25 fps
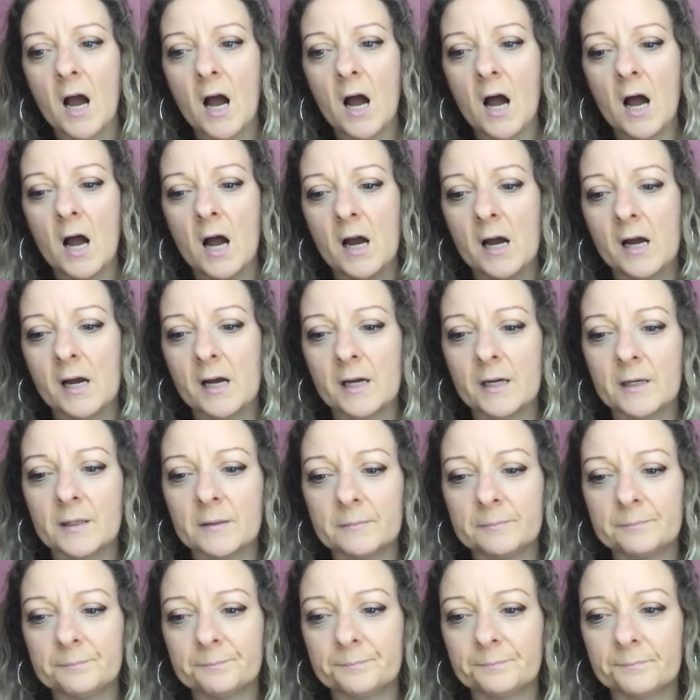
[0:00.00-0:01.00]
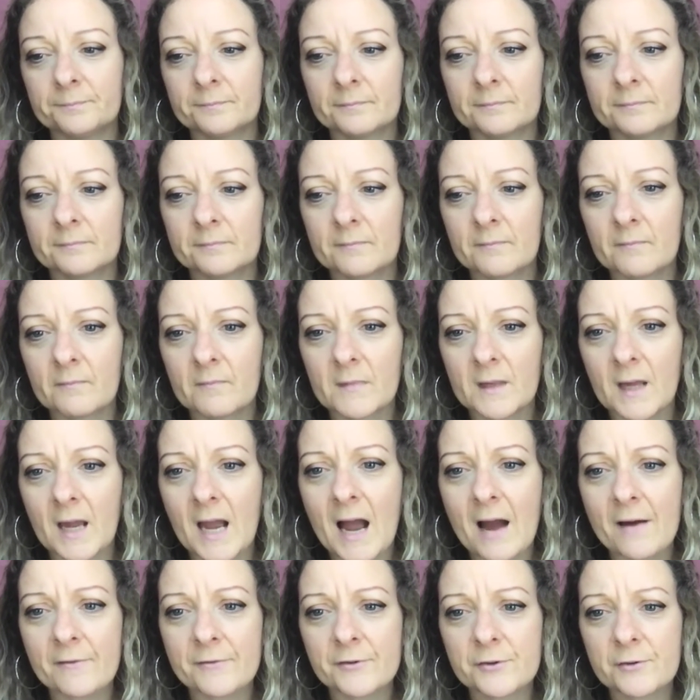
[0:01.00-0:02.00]
Um,
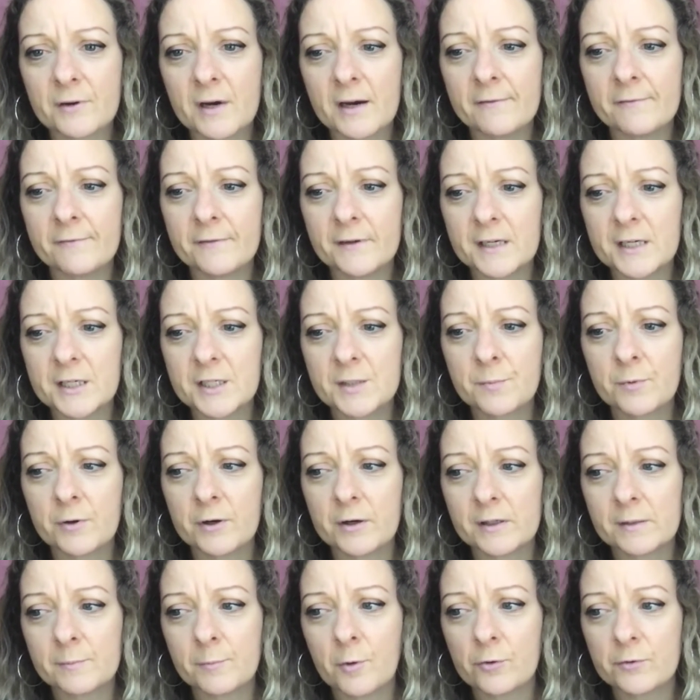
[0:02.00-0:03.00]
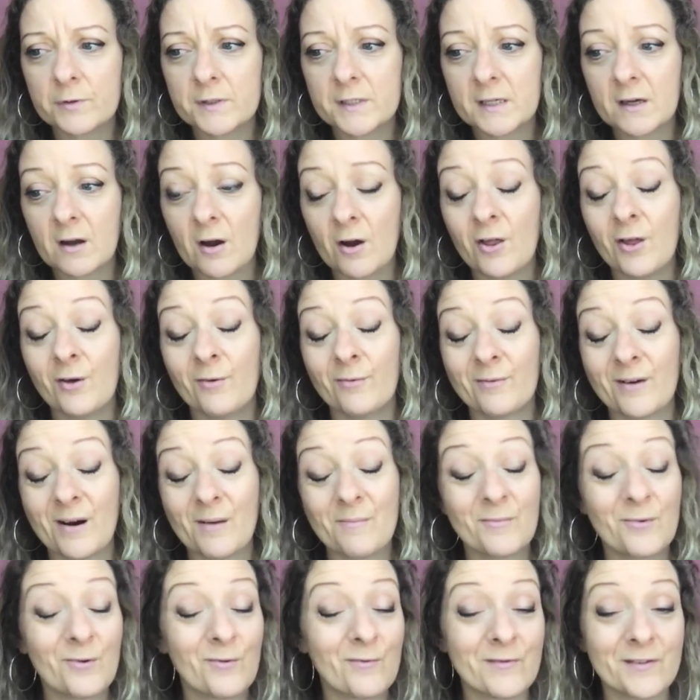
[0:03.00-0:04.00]
after I finish put, posting all the
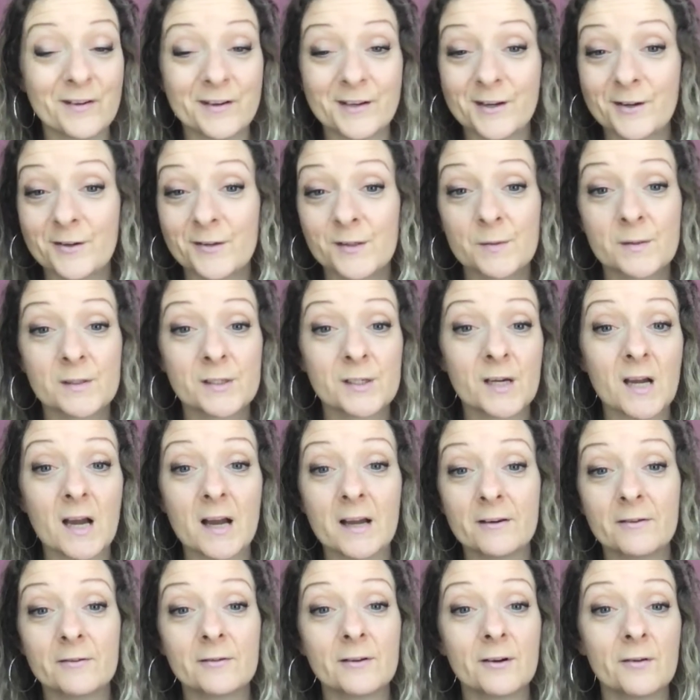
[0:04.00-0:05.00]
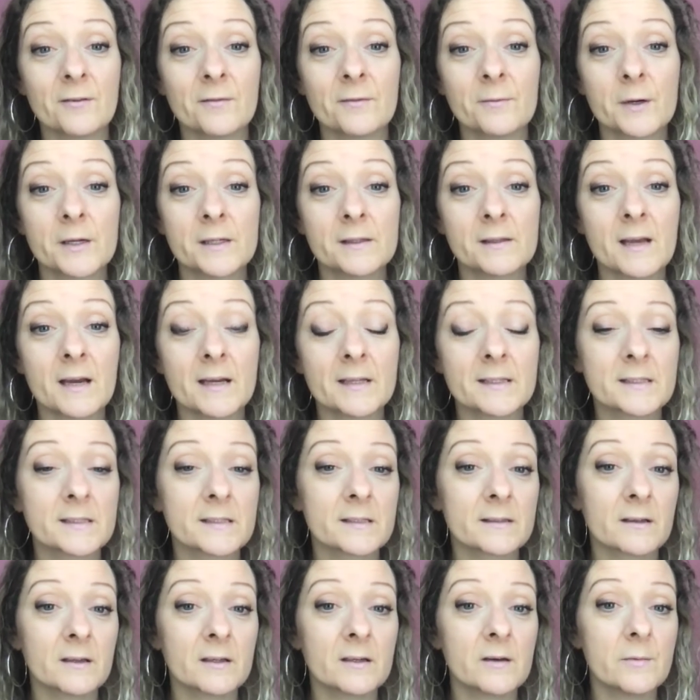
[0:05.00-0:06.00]
Rumble videos, which I don't know when
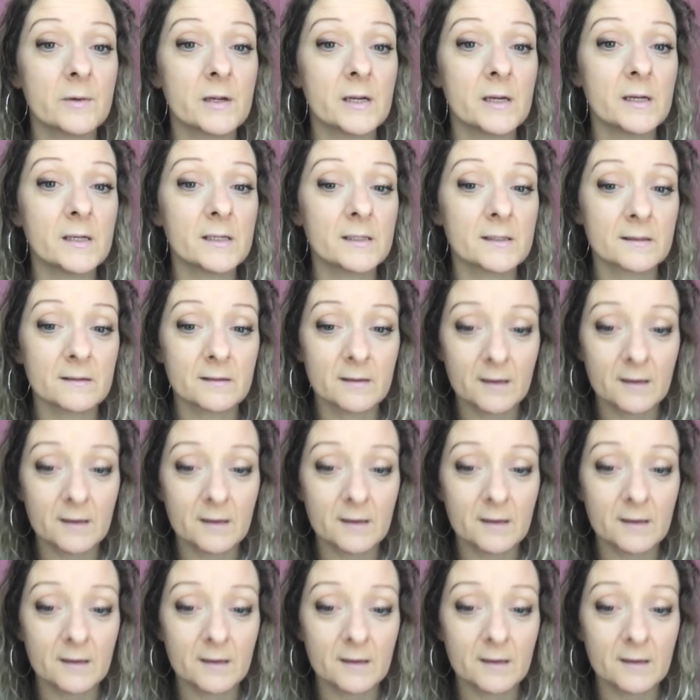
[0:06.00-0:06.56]
that's going to be.